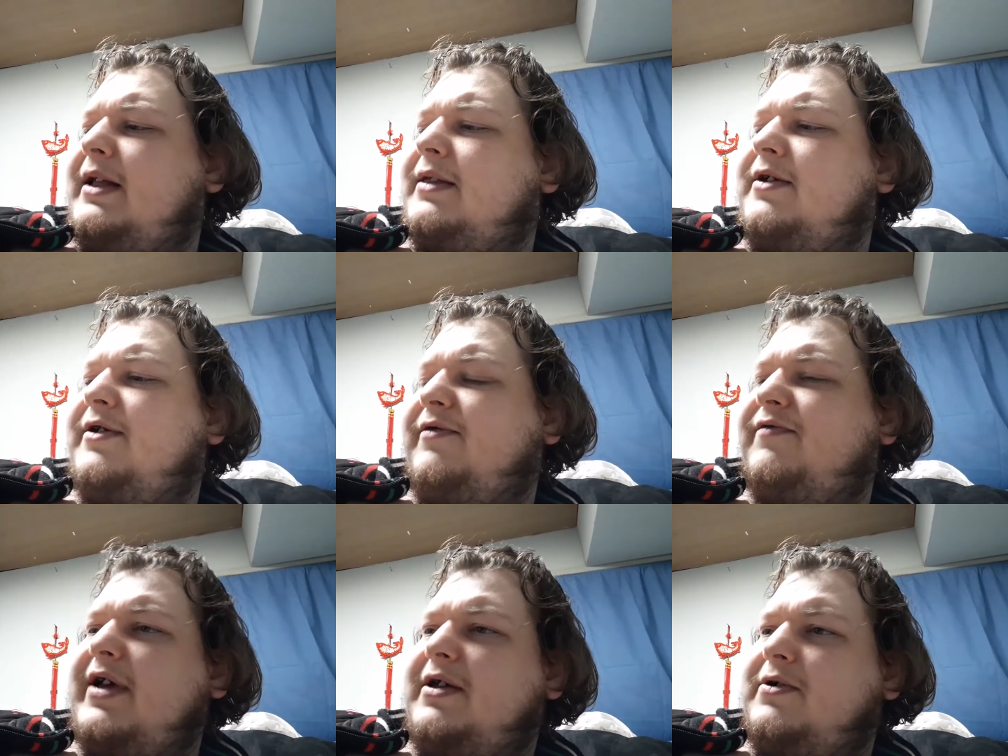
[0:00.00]
their
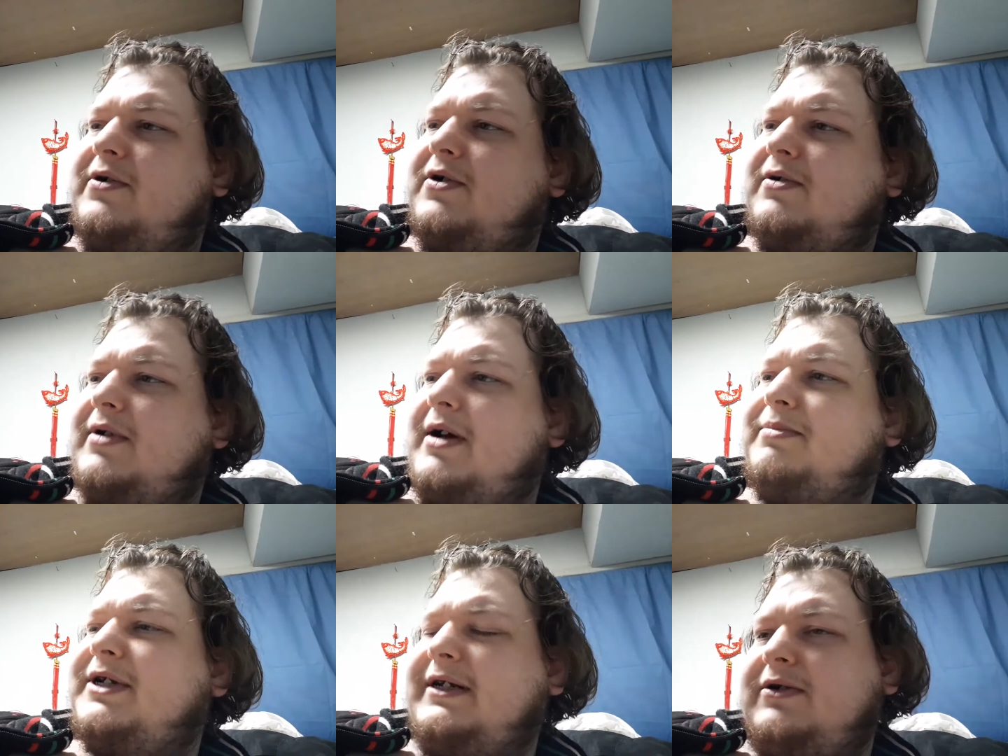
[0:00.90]
fellow
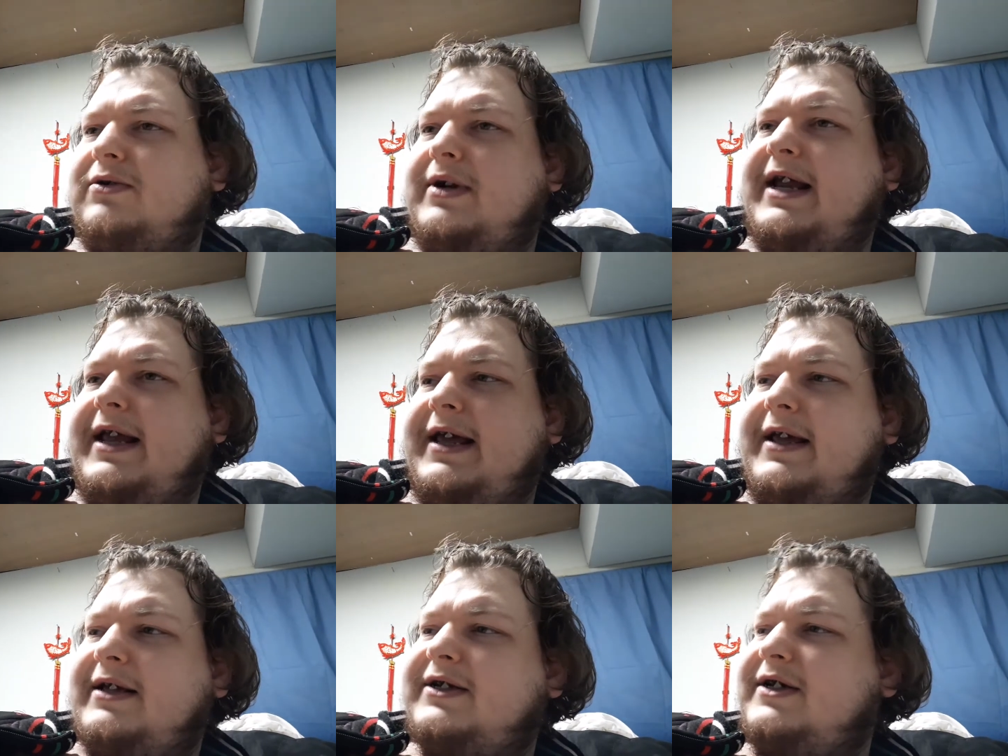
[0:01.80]
corrupt, greedy,
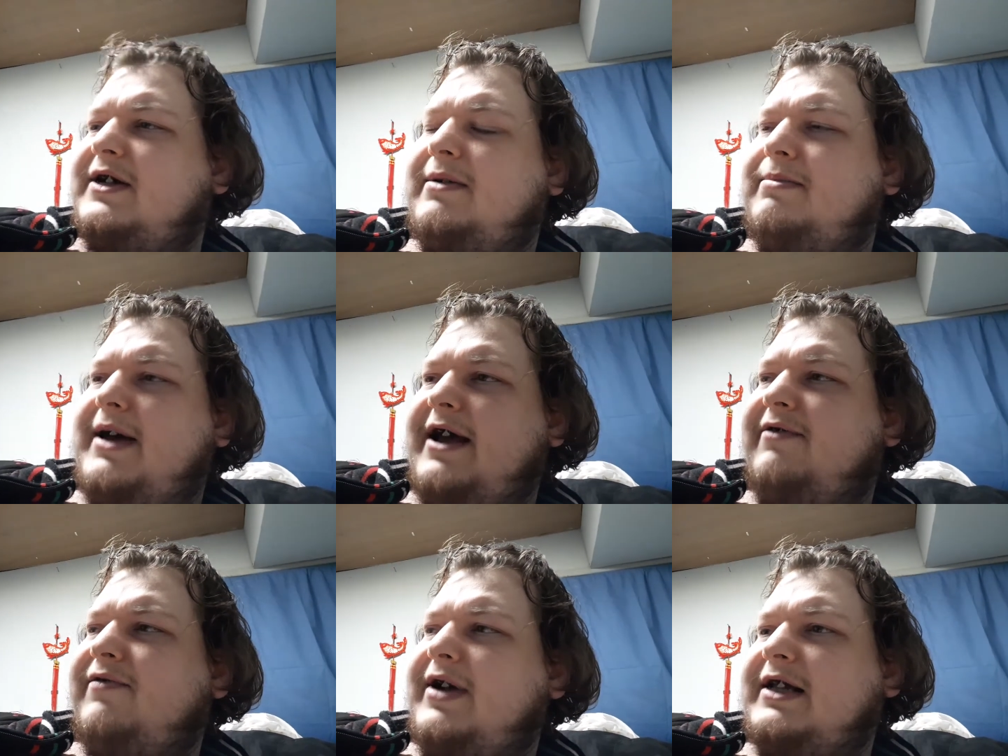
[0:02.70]
scumbag
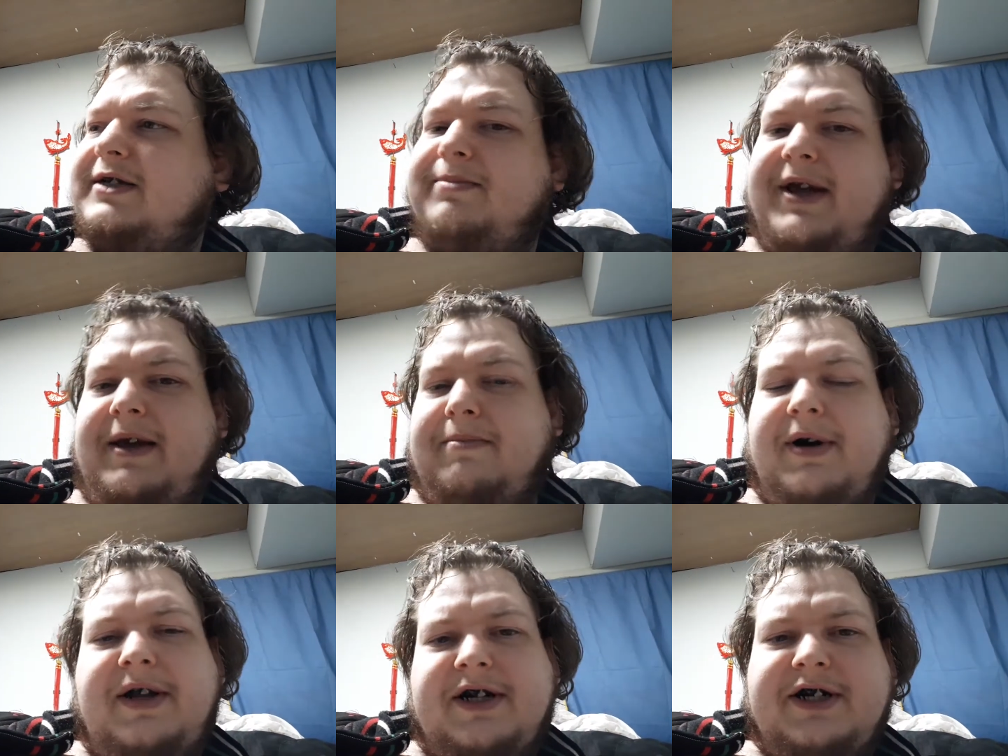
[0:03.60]
friends being
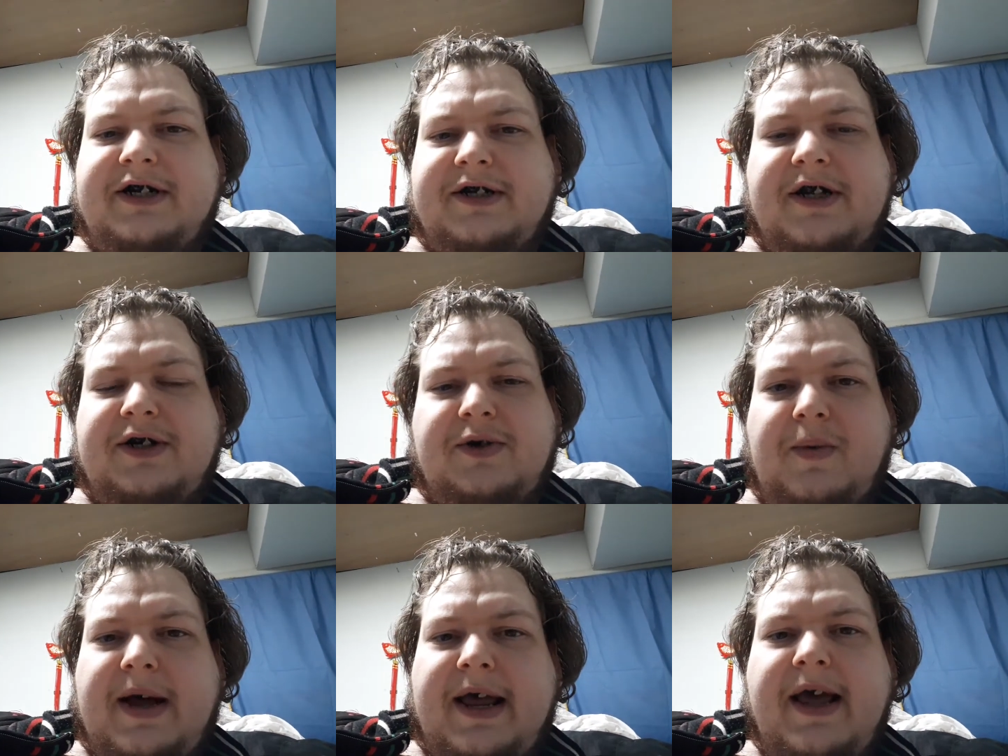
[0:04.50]
punished in such a
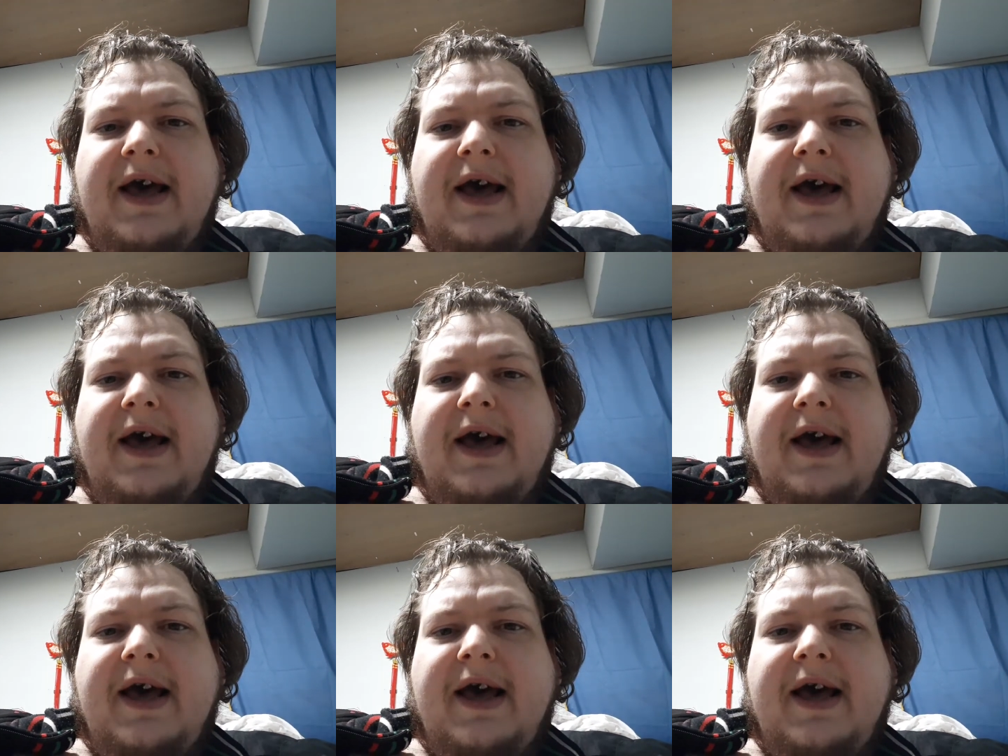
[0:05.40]
way,